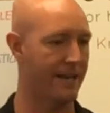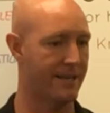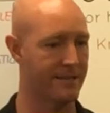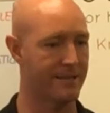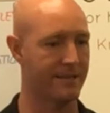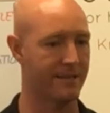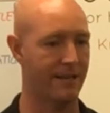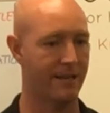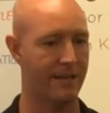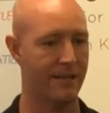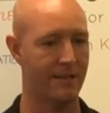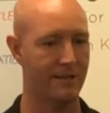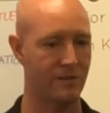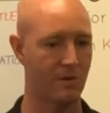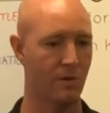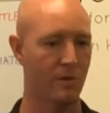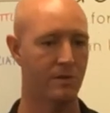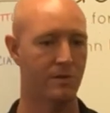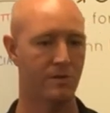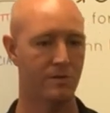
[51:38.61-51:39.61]
insulin is
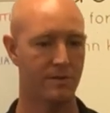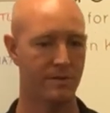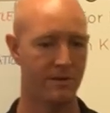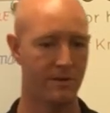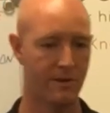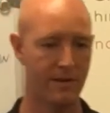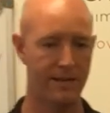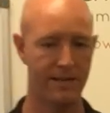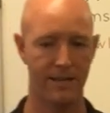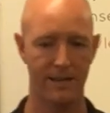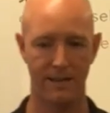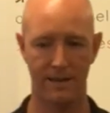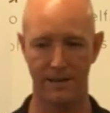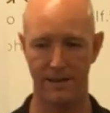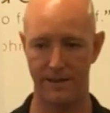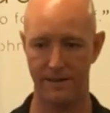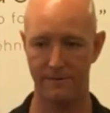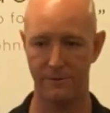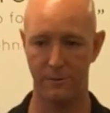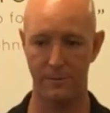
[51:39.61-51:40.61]
going to create
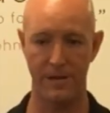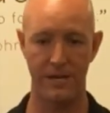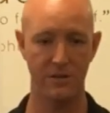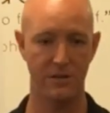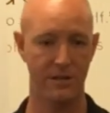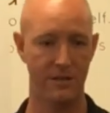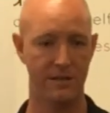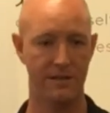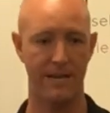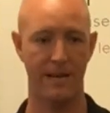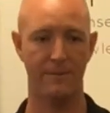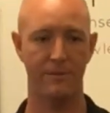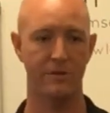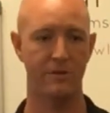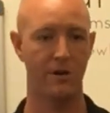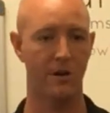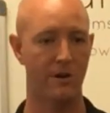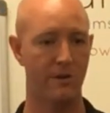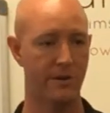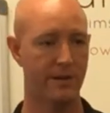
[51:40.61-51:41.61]
inflammation,
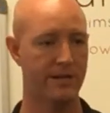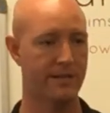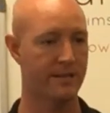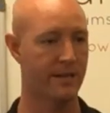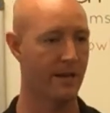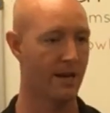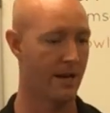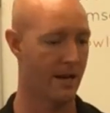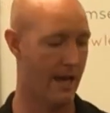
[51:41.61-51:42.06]
damage arteries,